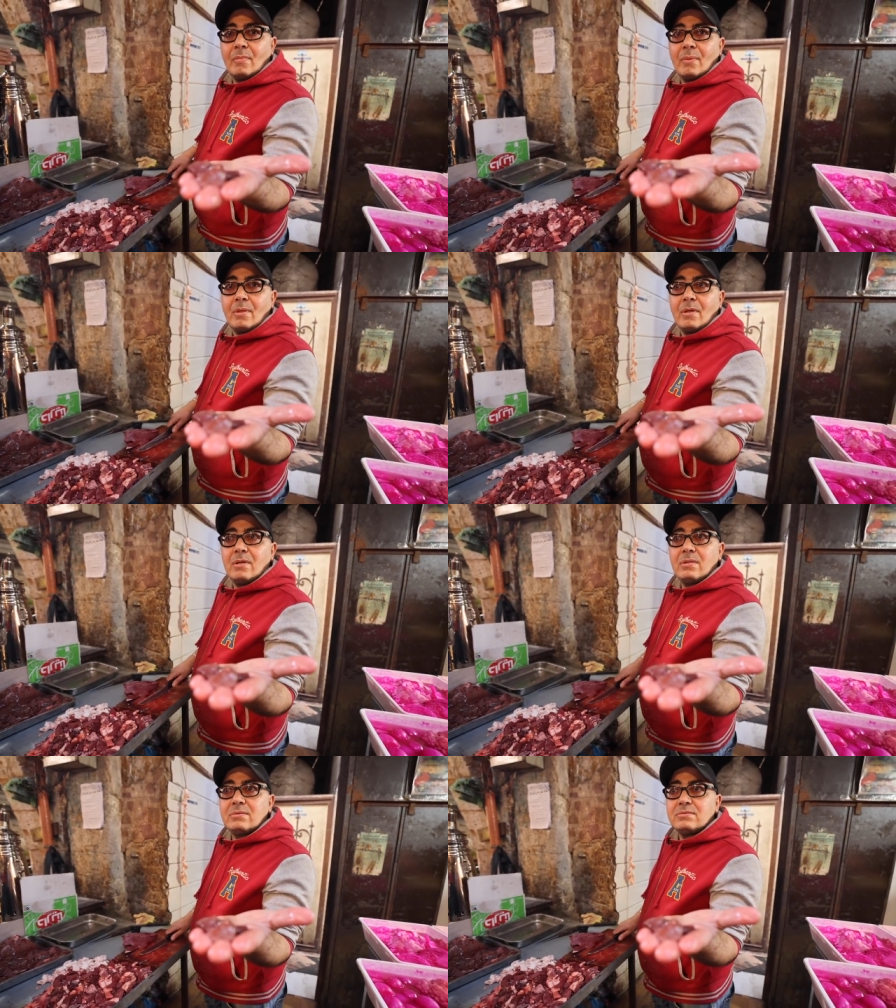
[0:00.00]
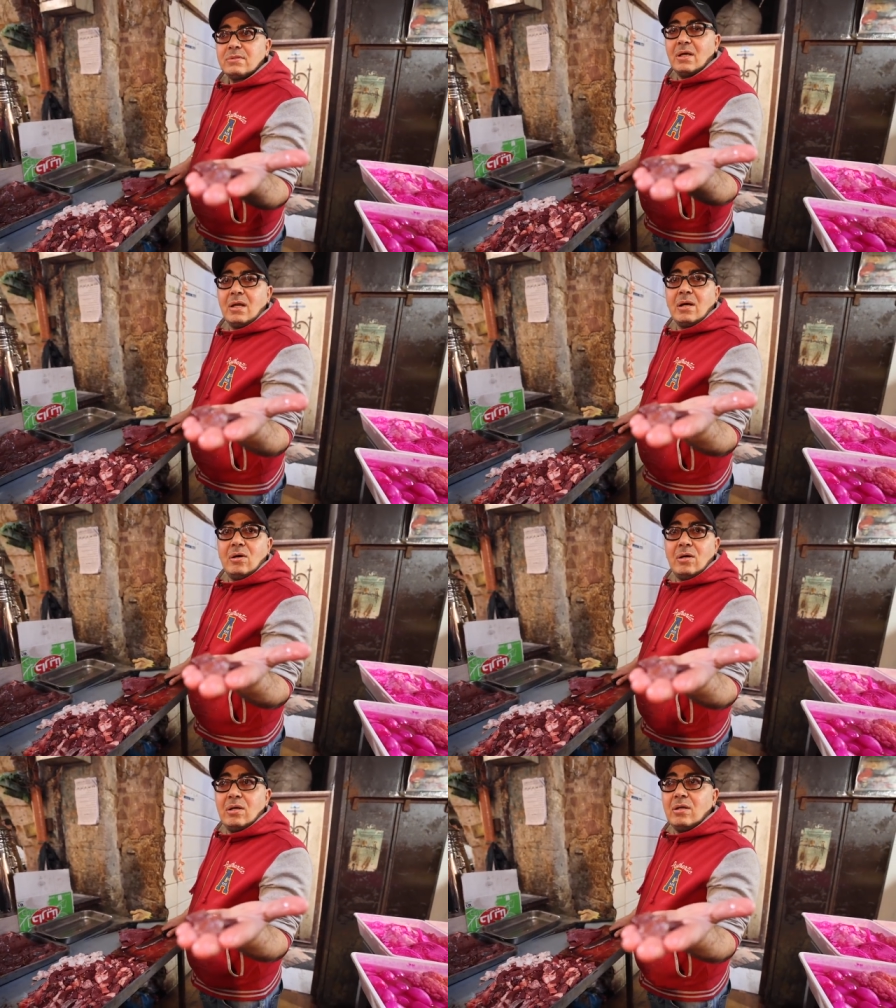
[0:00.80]
Eat it raw. Yalla,
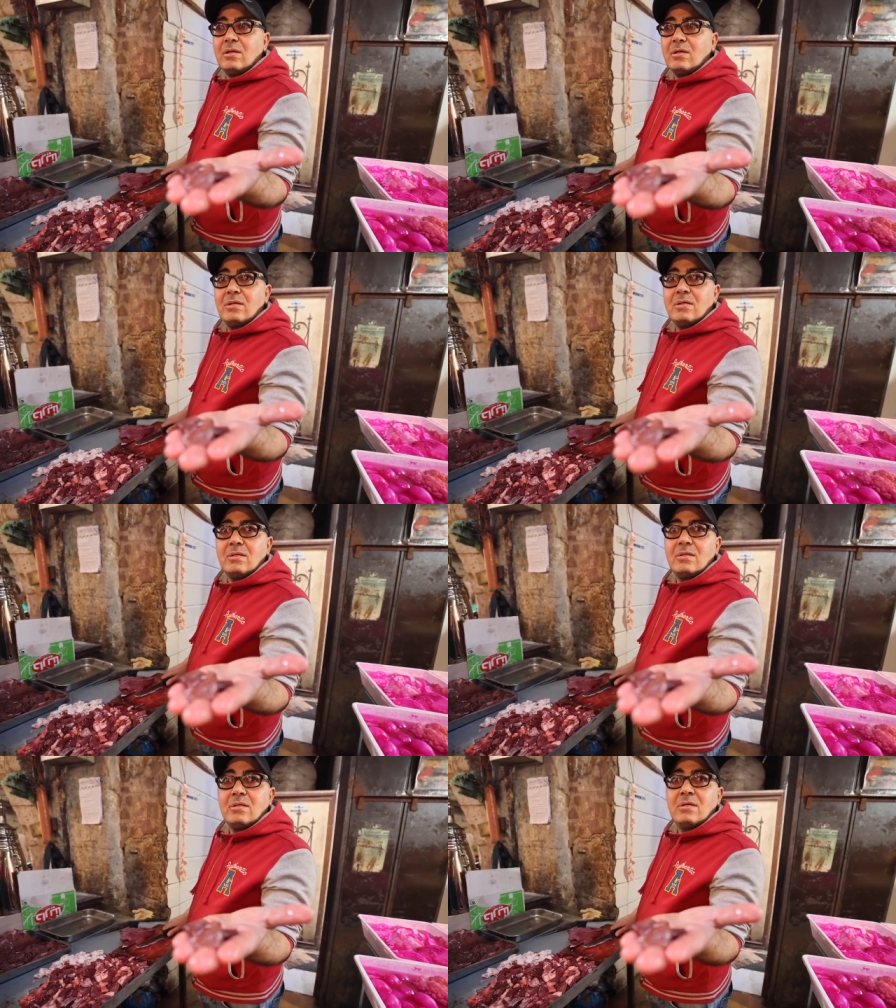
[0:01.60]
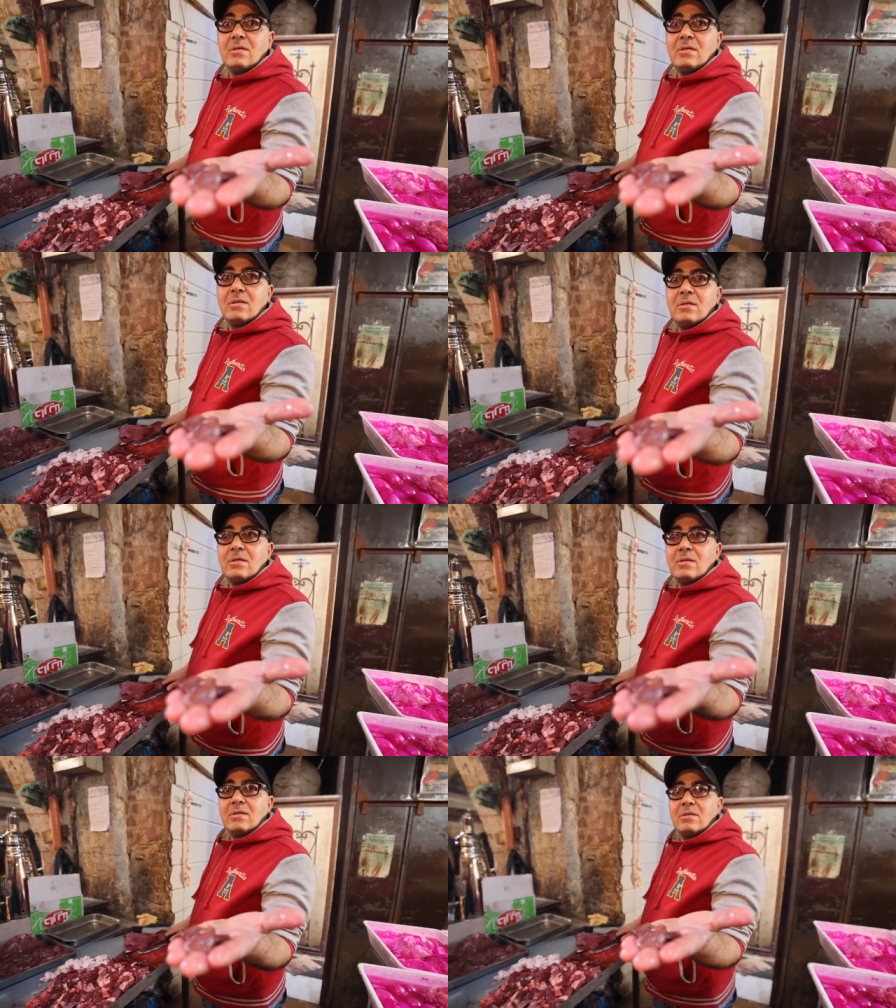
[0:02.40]
call. Are you
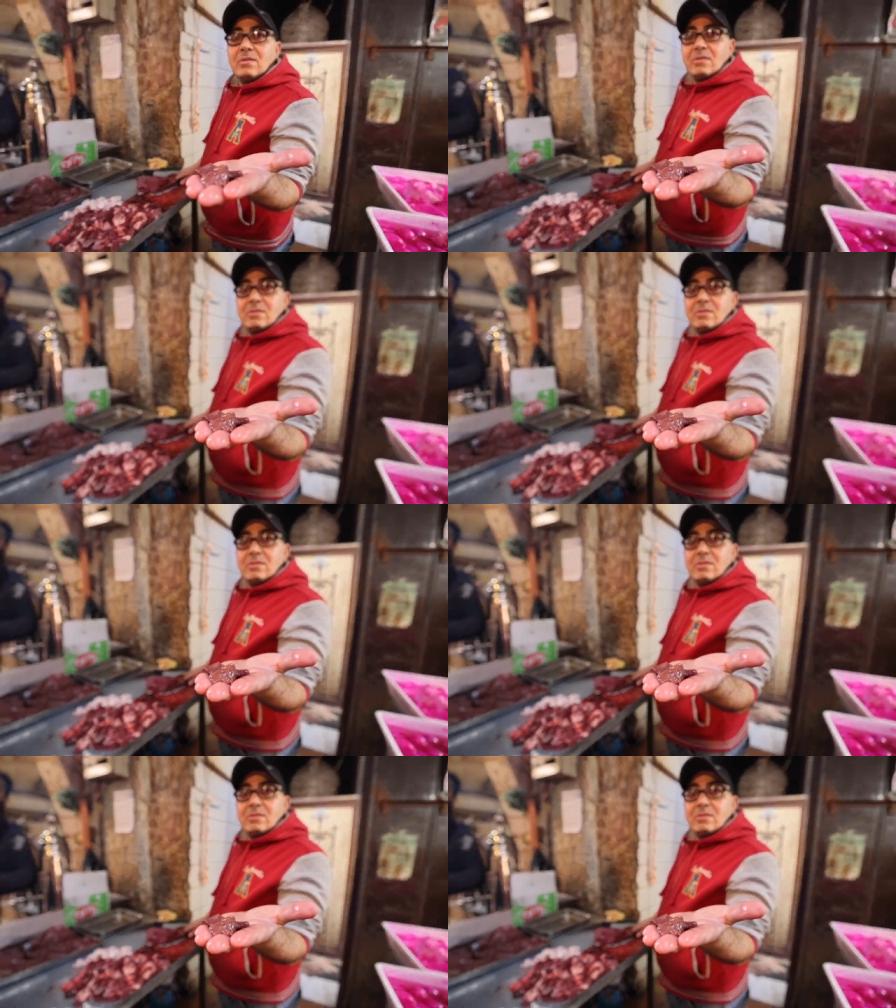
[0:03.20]
eating raw?